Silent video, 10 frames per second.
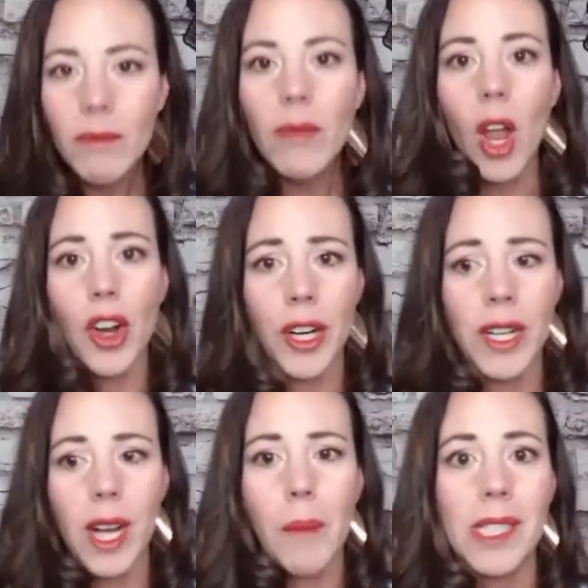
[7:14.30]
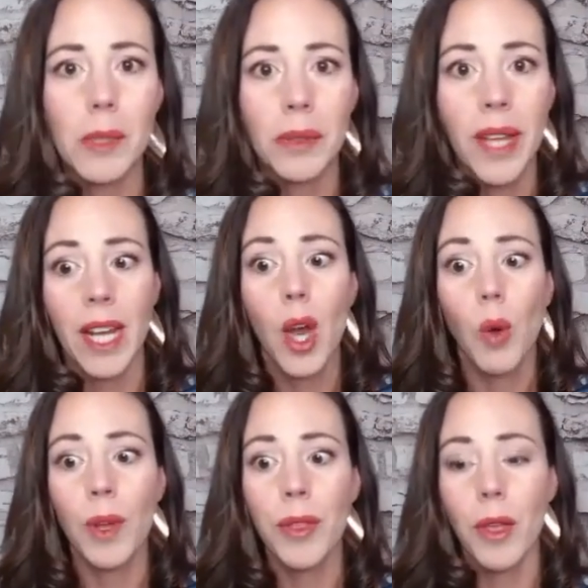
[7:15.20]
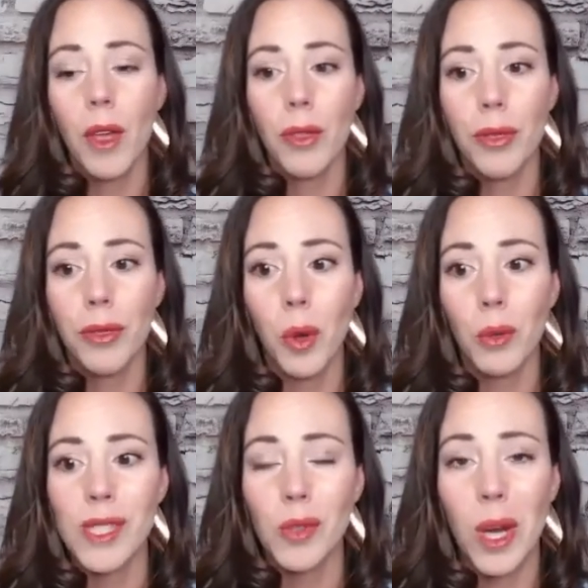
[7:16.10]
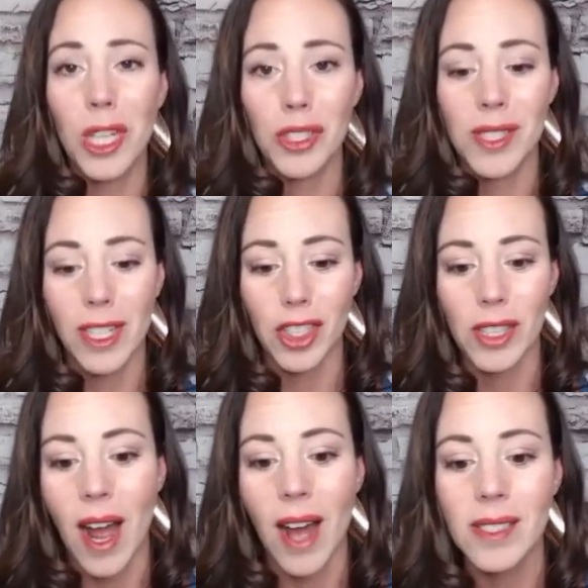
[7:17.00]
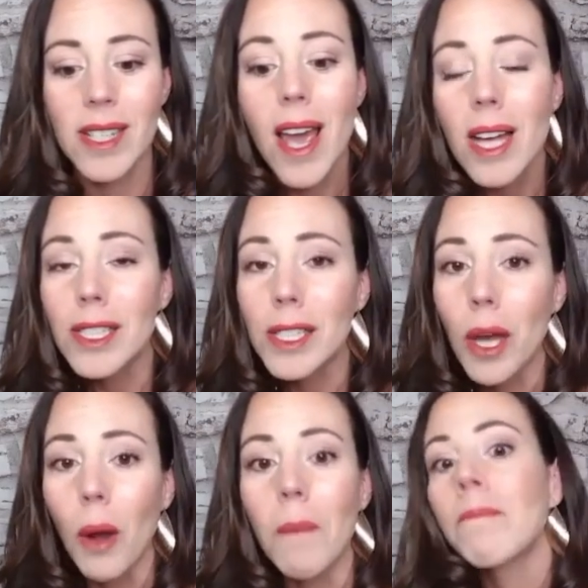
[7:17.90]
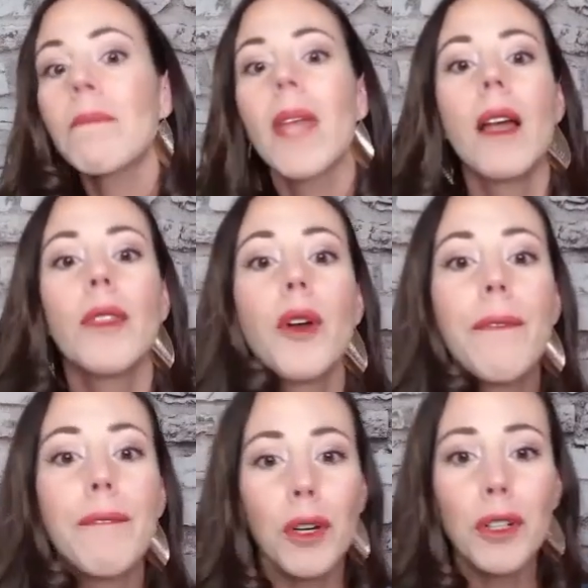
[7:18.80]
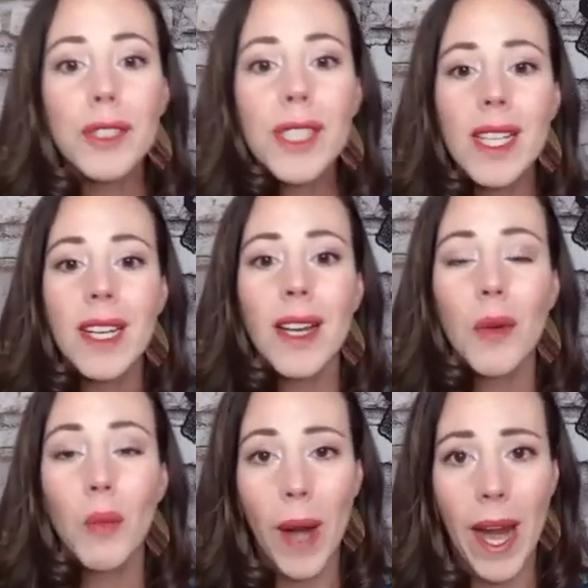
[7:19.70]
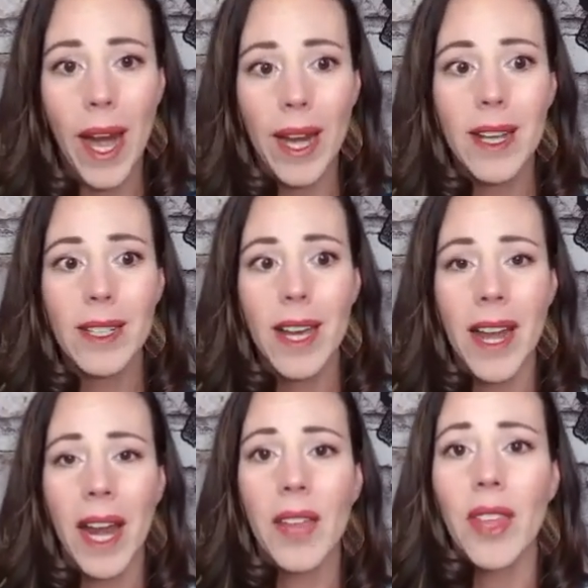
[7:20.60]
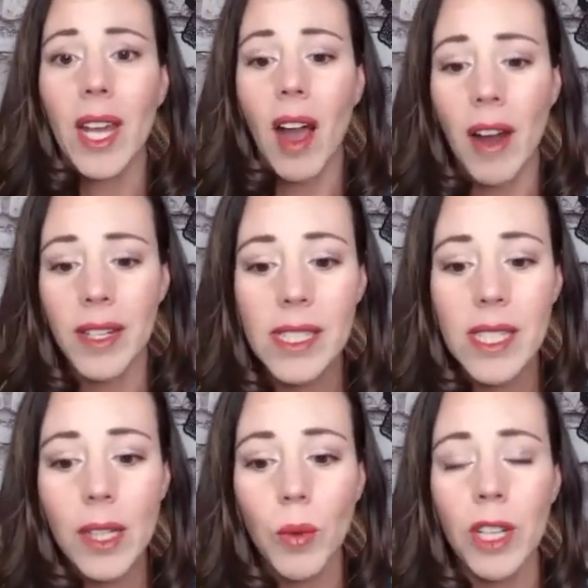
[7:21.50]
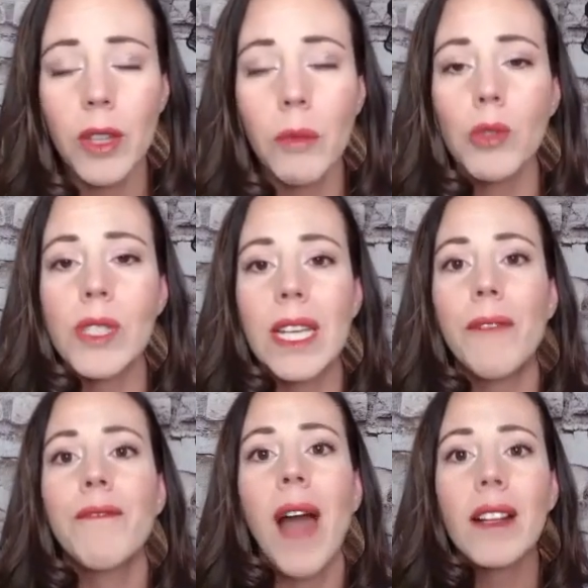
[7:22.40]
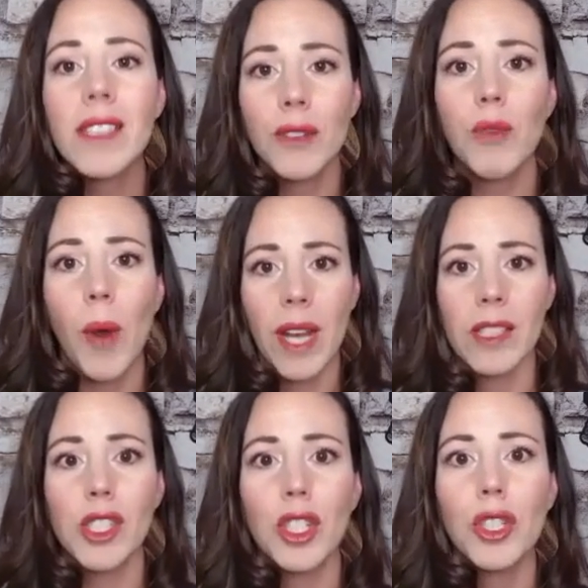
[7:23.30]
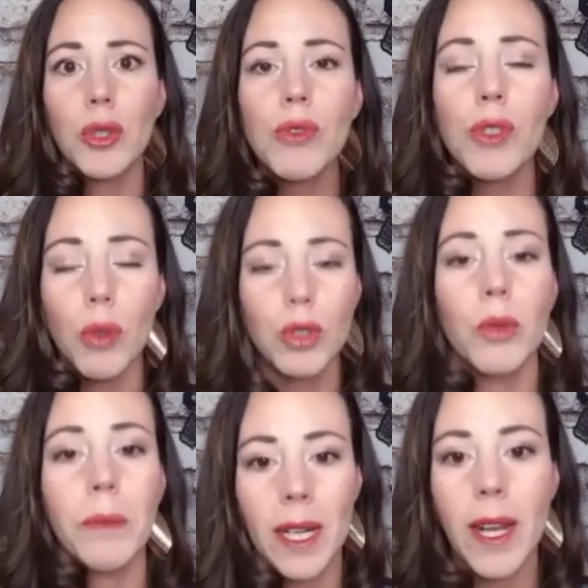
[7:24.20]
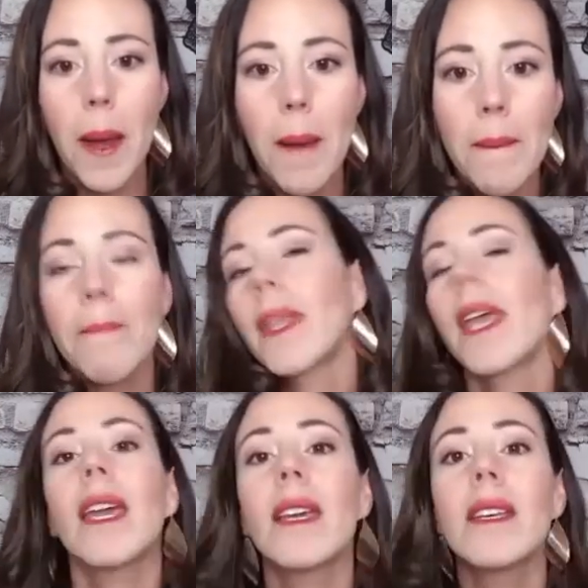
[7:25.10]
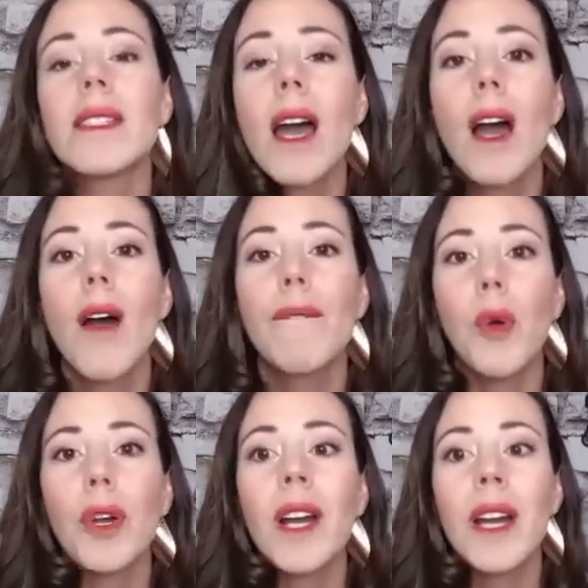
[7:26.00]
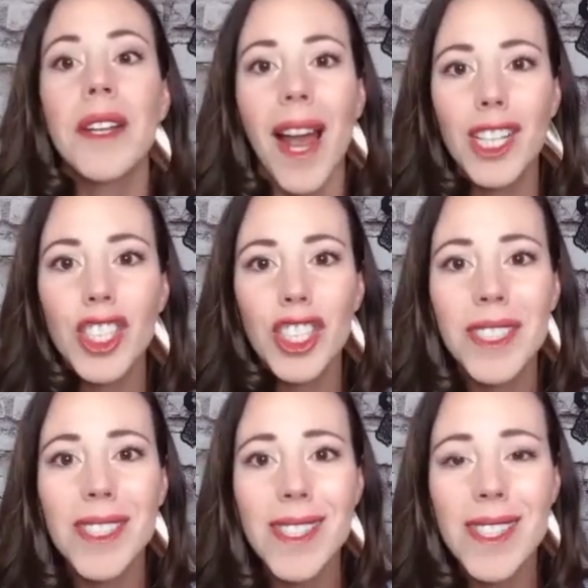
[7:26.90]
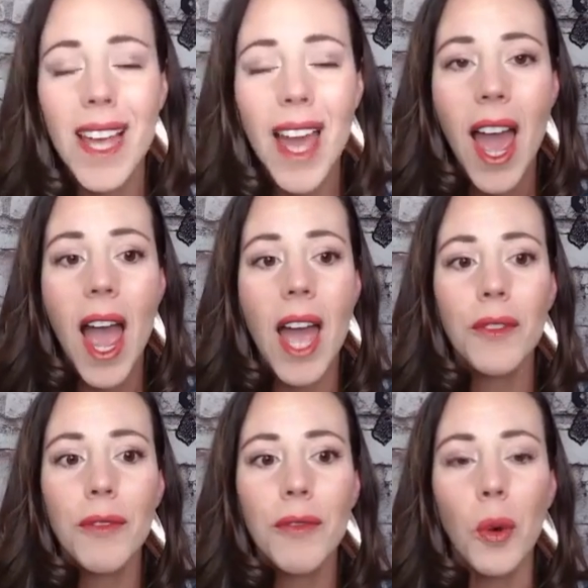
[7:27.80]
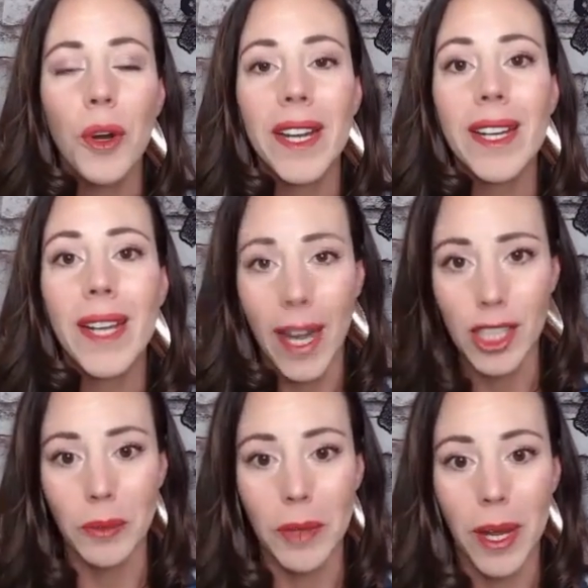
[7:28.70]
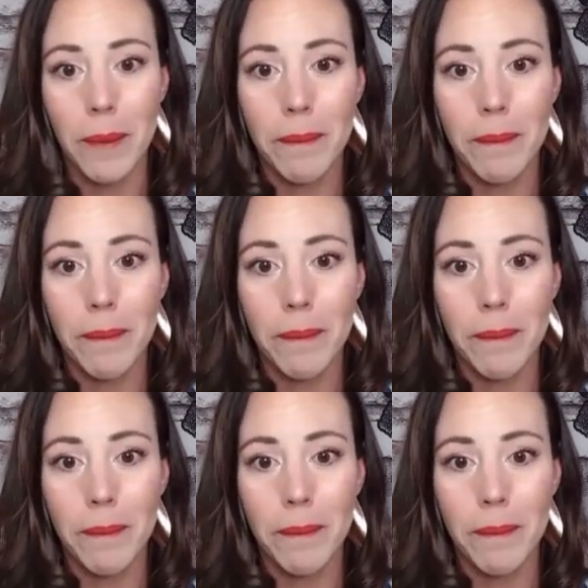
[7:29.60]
are going to come into play with those questions I just asked. So the first way, and I think honestly one of the most effective ways to use social media, is for connections and for engagement.